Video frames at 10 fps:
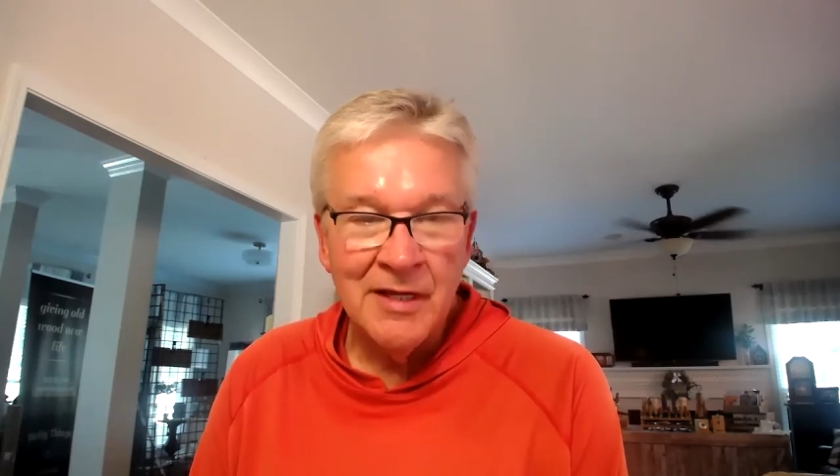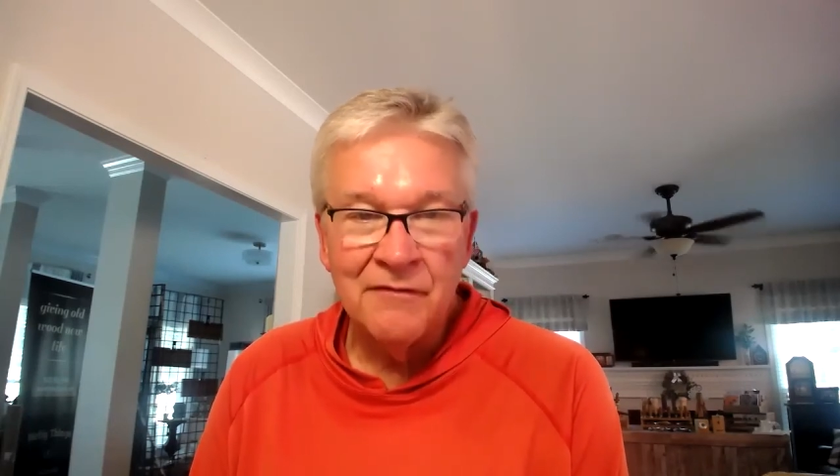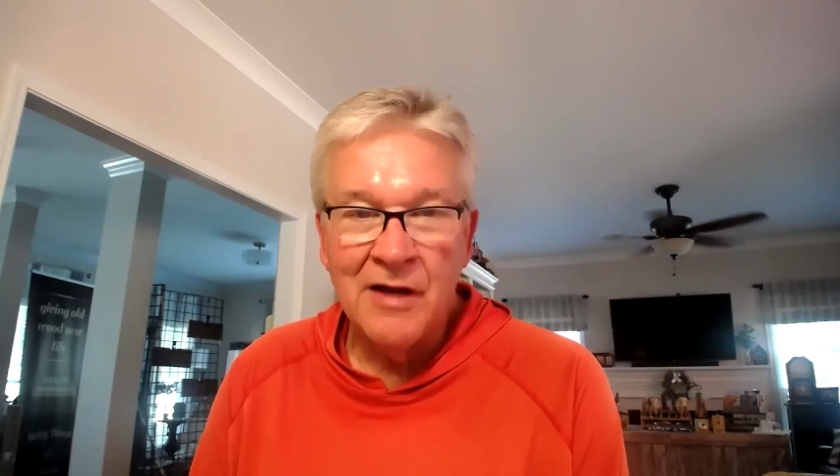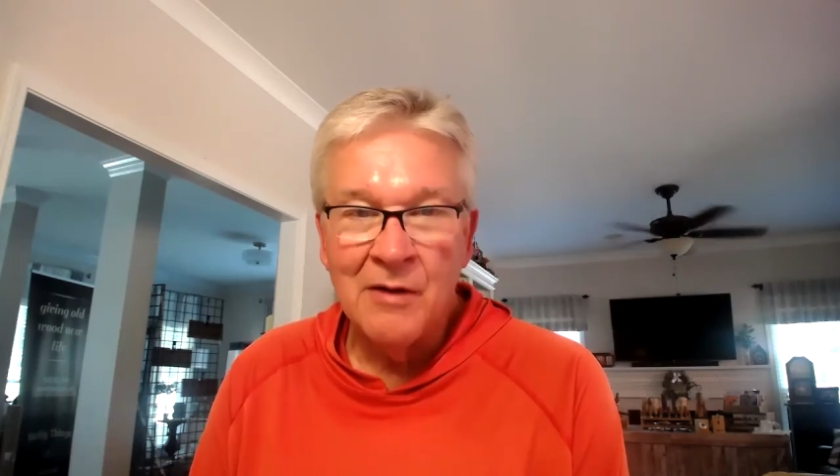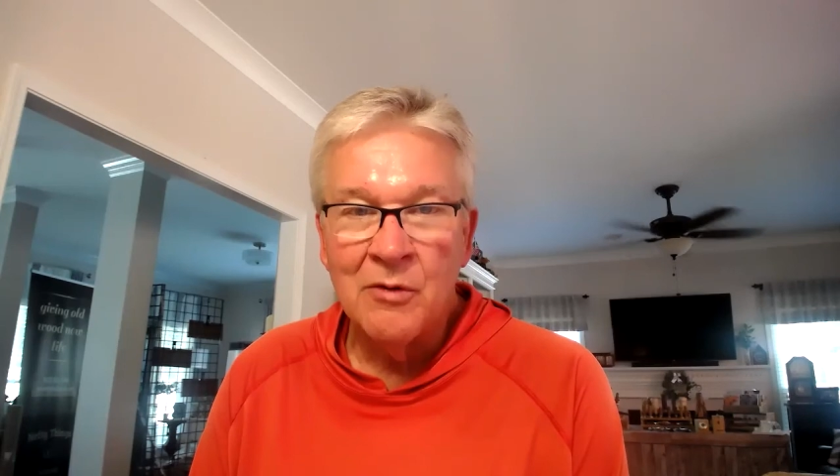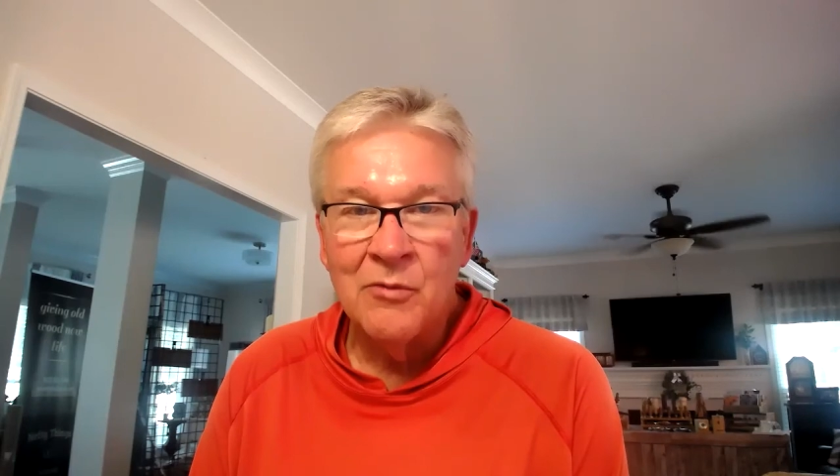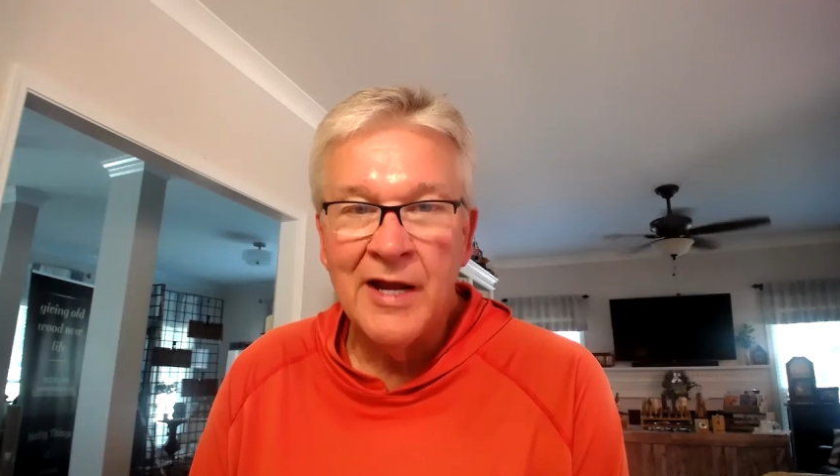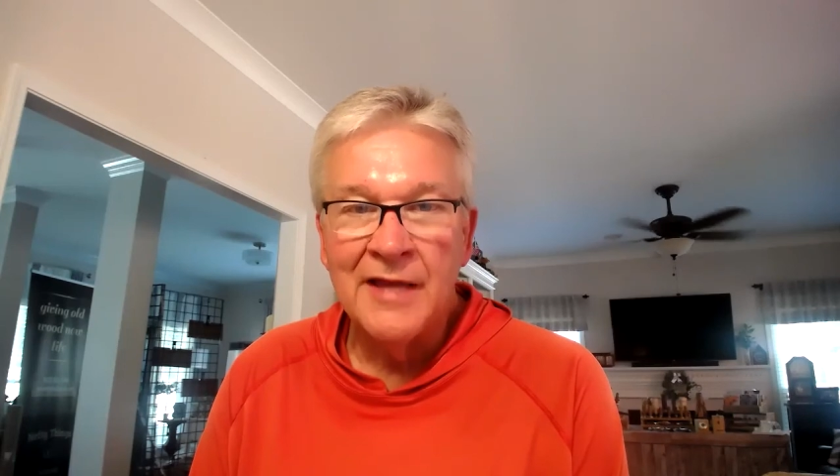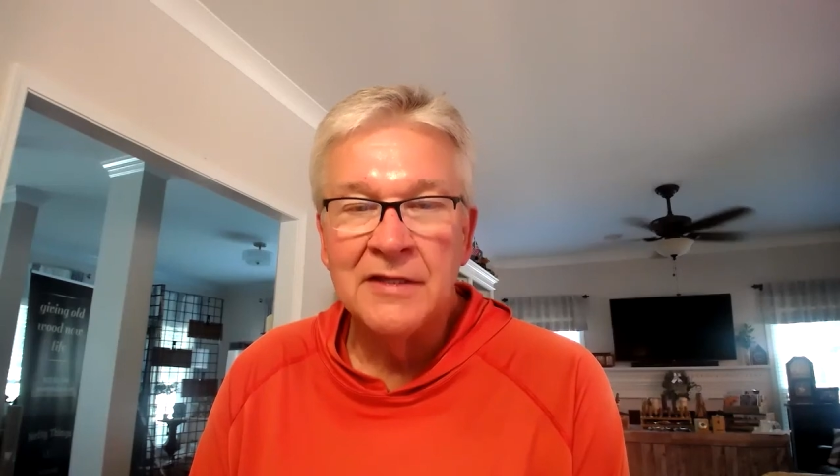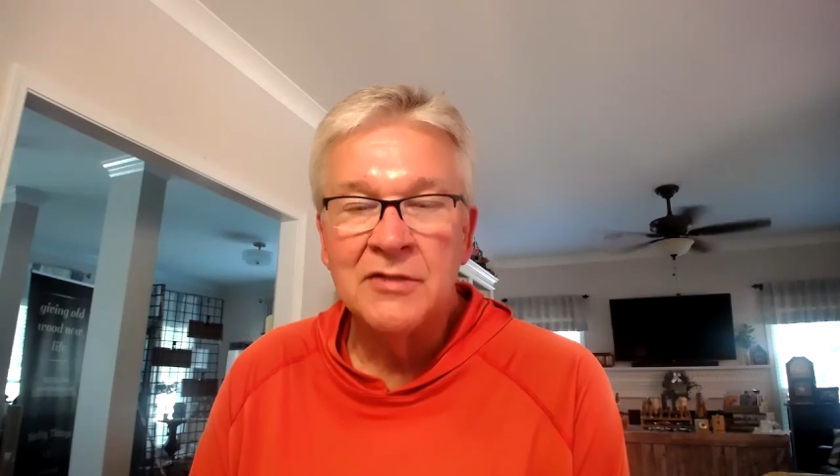I forgot where we're
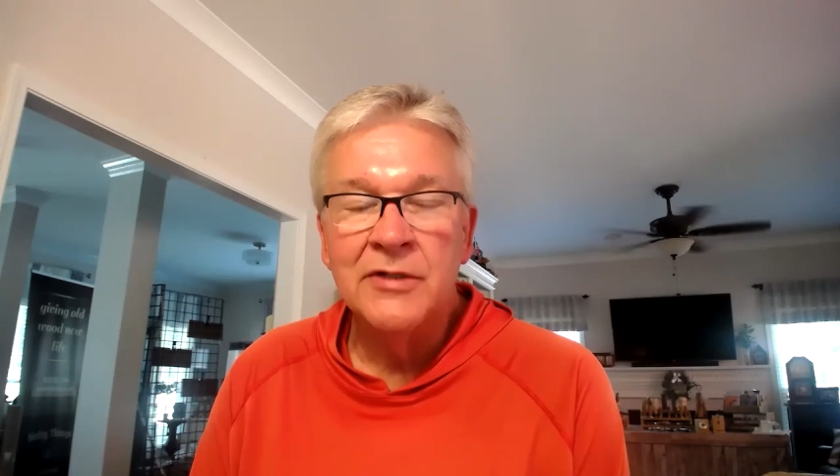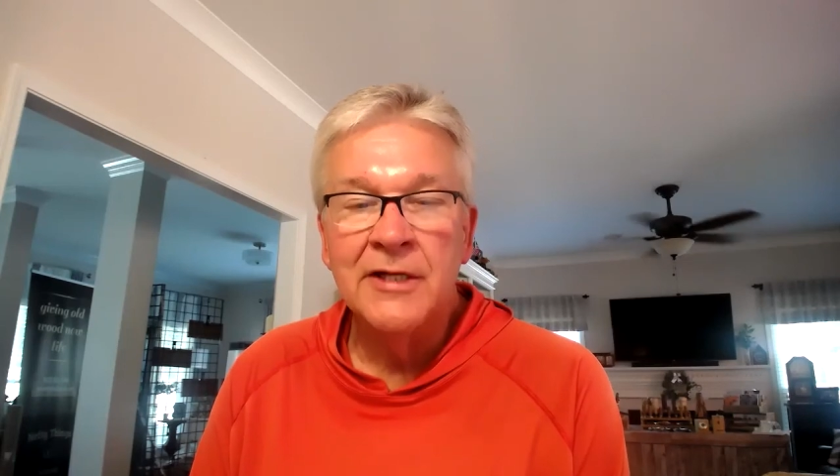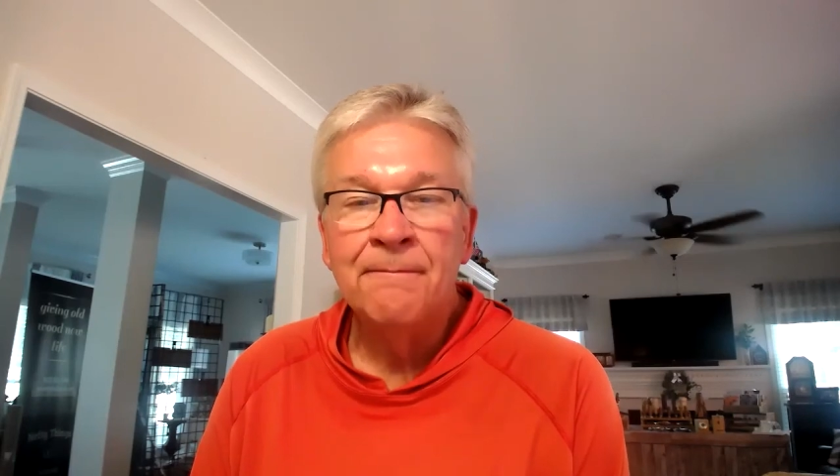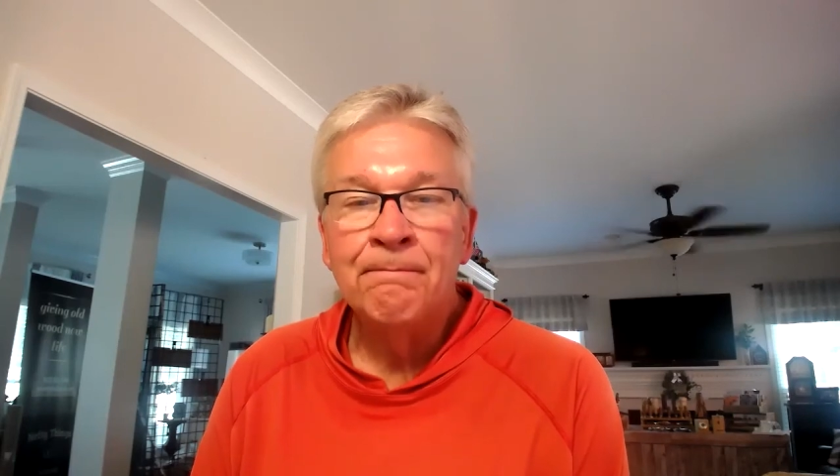at this week.